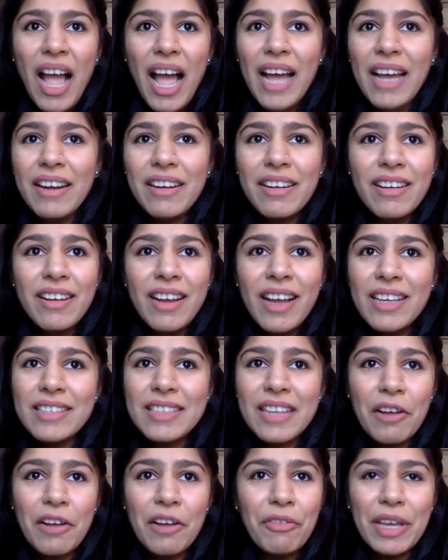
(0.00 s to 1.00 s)
realized
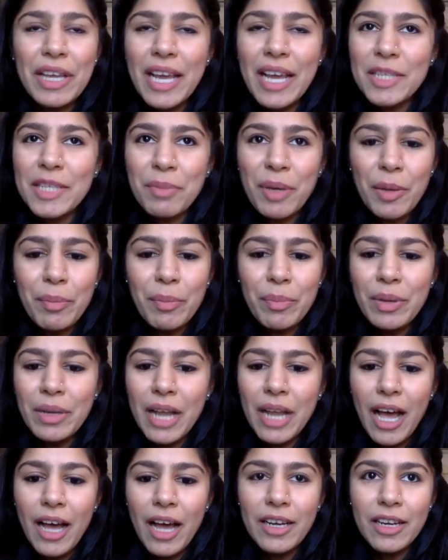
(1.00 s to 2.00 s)
that we as
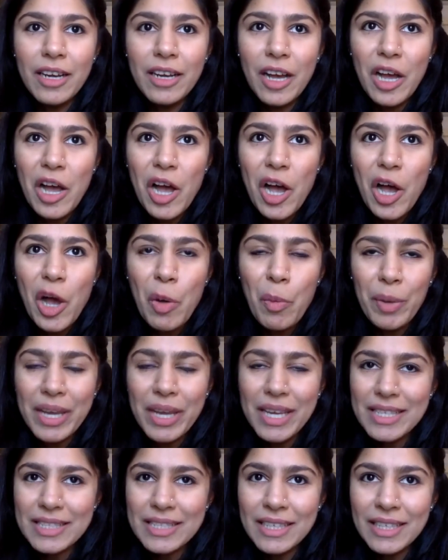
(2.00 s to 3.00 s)
people are
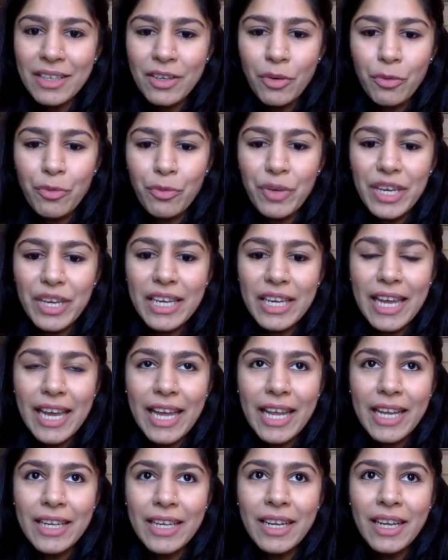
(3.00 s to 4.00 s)
amazing. We
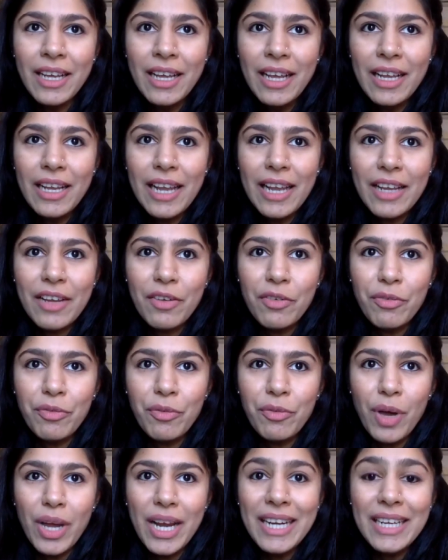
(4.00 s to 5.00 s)
can, like,
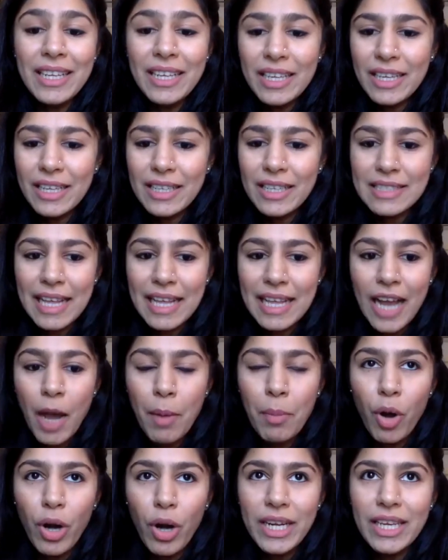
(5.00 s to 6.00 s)
it heals, like our
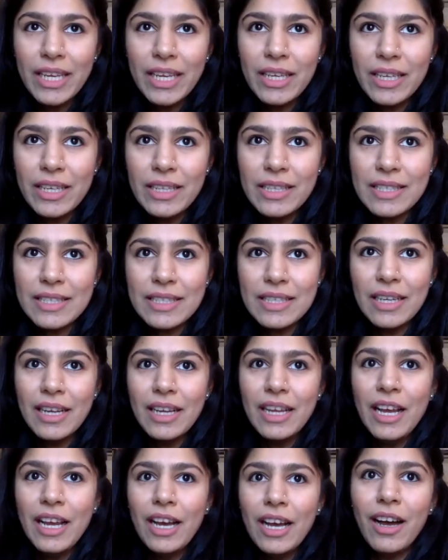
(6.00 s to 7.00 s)
body heals.
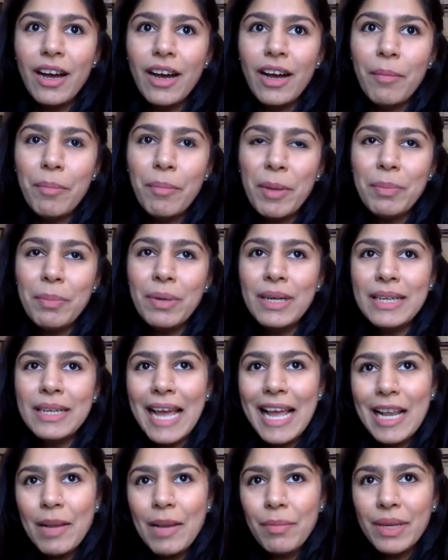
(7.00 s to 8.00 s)
People
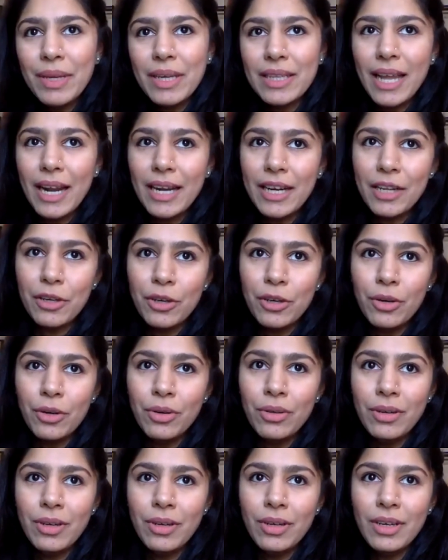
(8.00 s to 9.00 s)
tell me that, you know,